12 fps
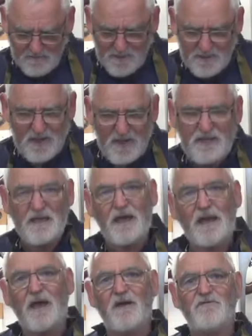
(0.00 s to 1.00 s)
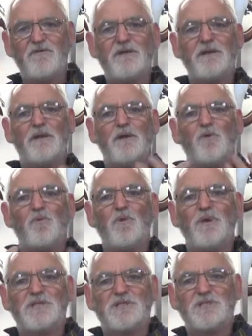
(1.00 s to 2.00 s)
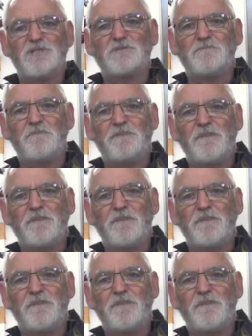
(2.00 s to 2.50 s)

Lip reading: put a heat gun over it, which